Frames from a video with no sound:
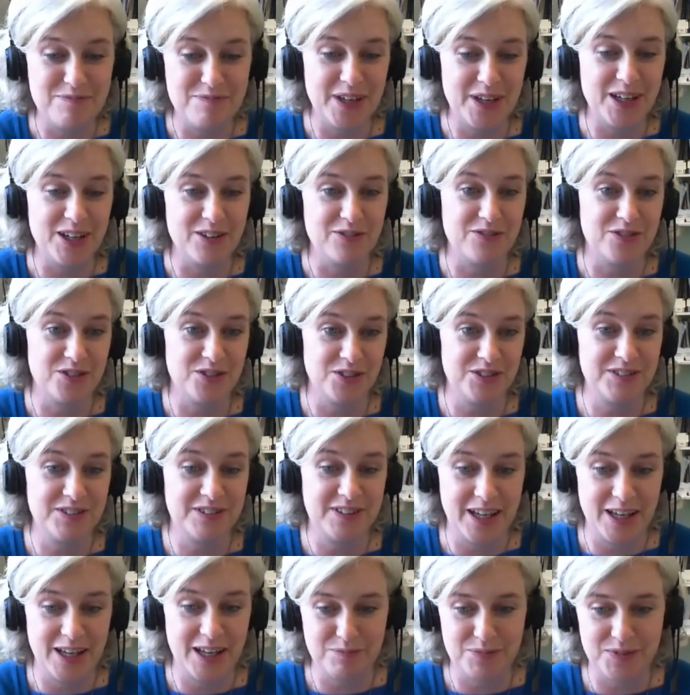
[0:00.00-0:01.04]
the big first
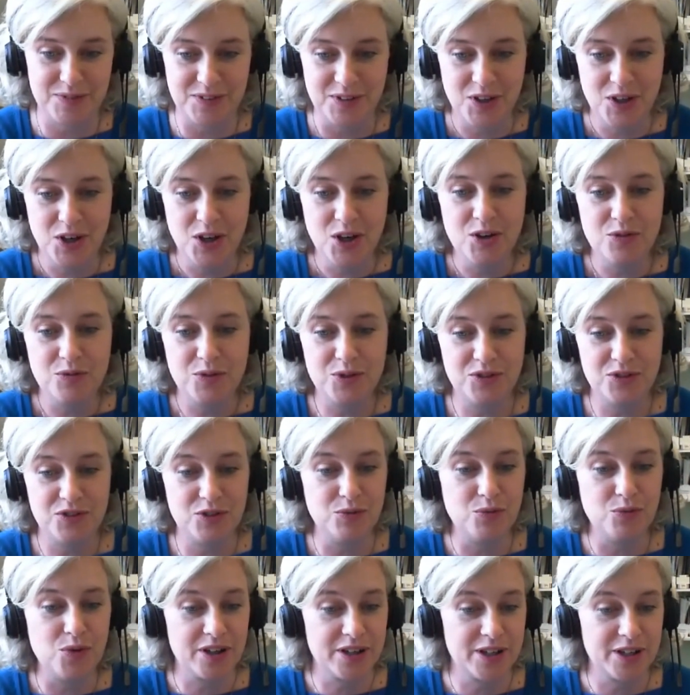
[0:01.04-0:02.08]
steps was
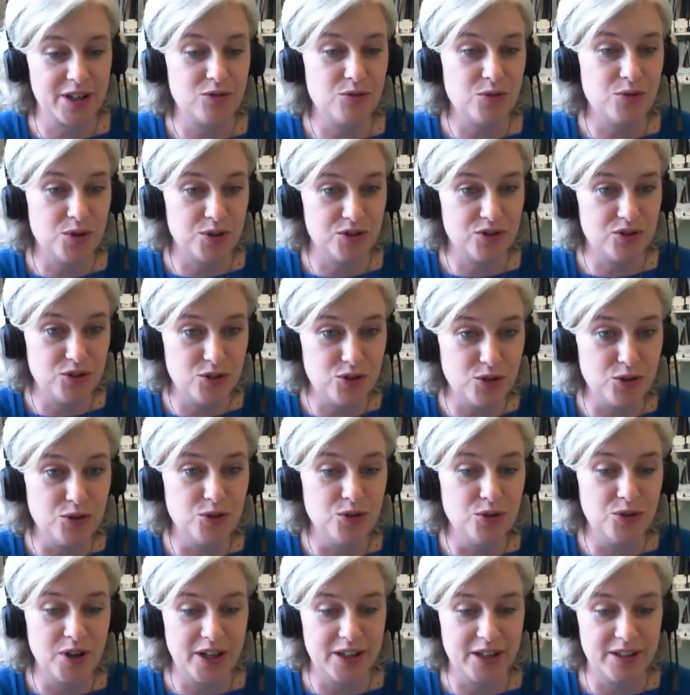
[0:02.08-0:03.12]
to work out what to
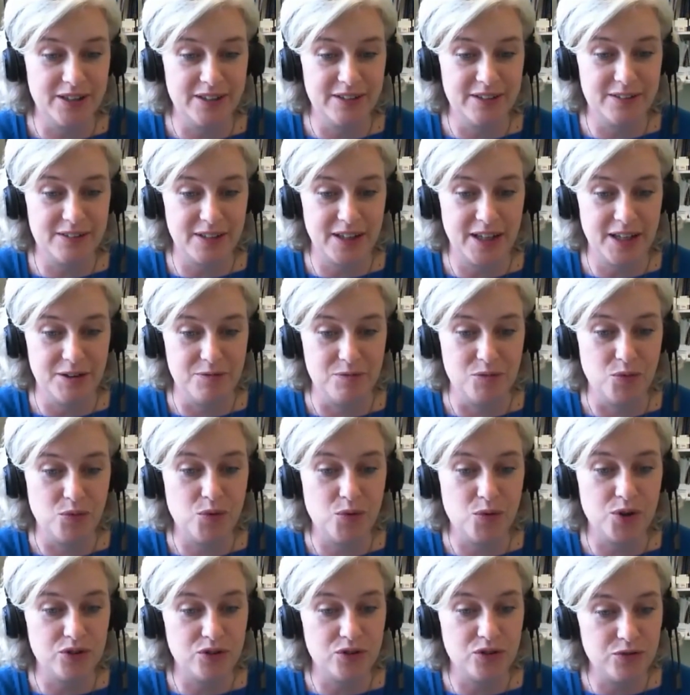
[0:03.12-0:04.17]
do and um, um,
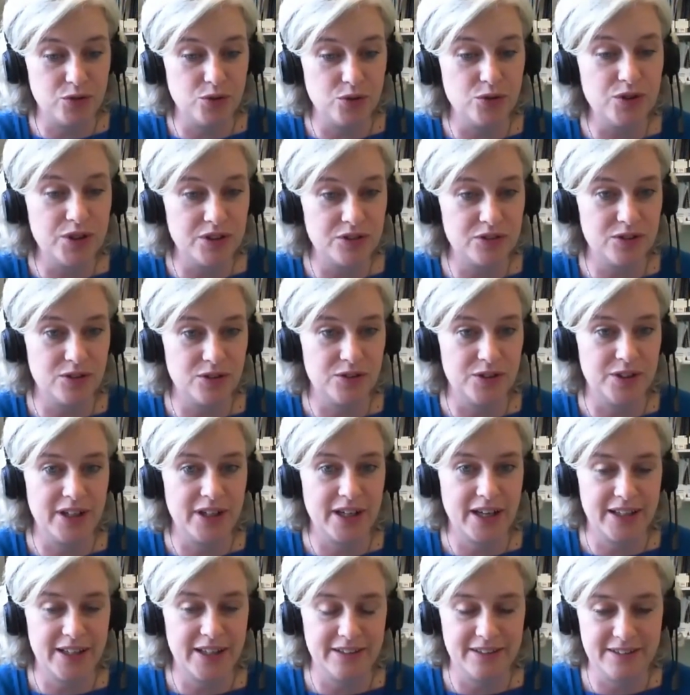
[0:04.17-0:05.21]
what to focus on.
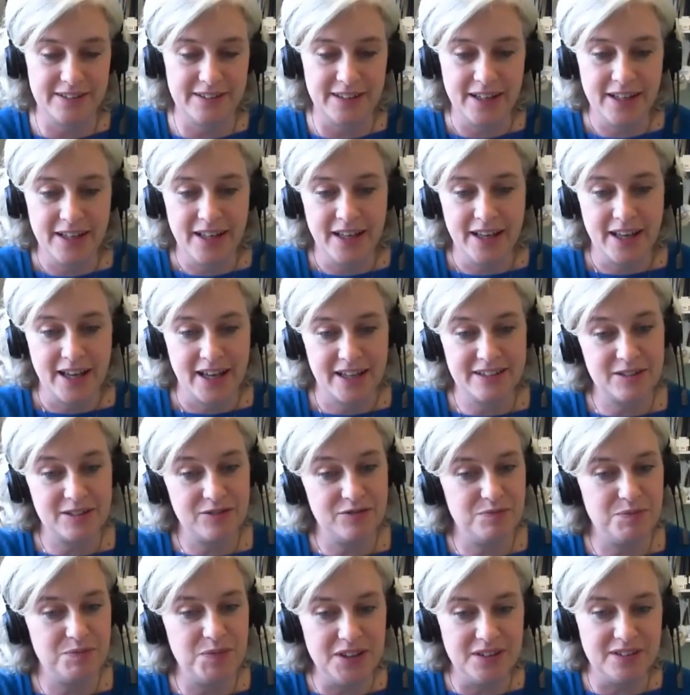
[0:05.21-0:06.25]
As as
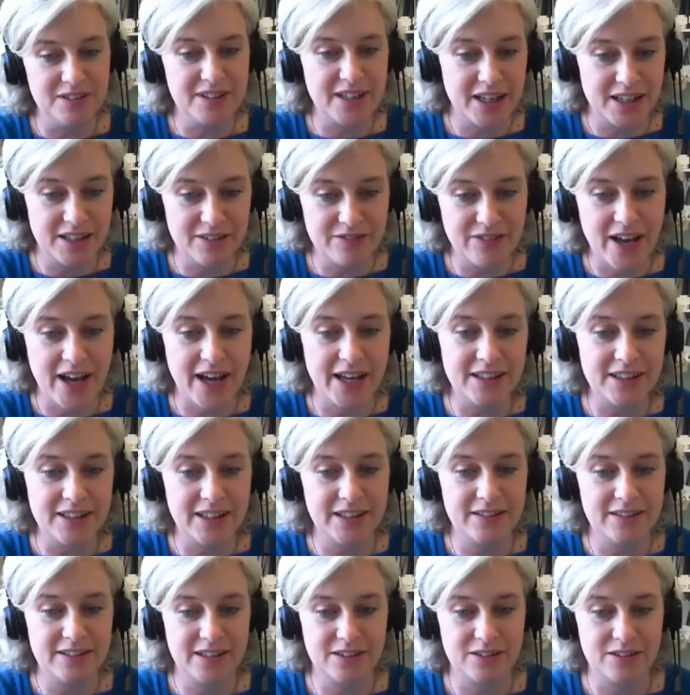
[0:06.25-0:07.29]
I've been kind of
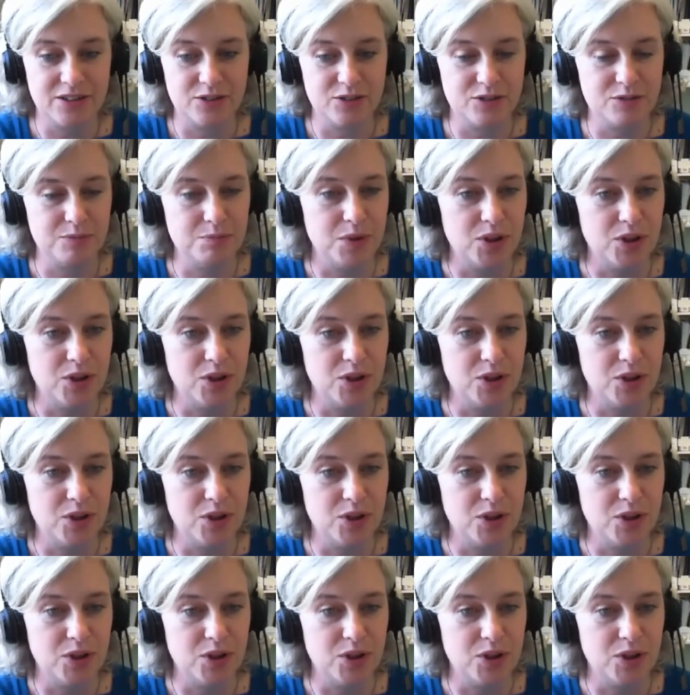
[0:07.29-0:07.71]
highlighting, there's